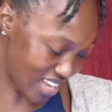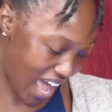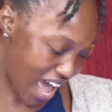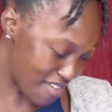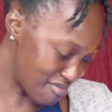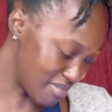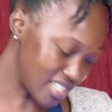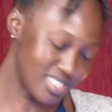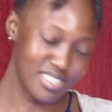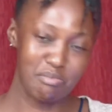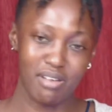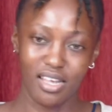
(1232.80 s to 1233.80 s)
I have my
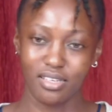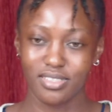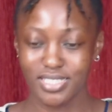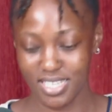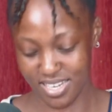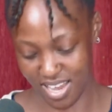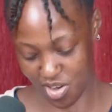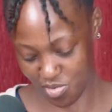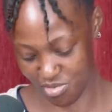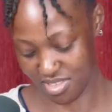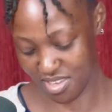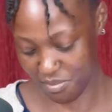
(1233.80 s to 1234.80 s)
siblings and I
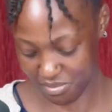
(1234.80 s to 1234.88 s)
know them.